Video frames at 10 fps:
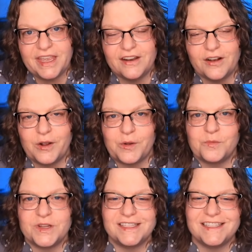in our
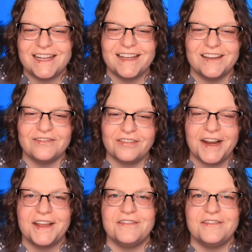Wednesday and Friday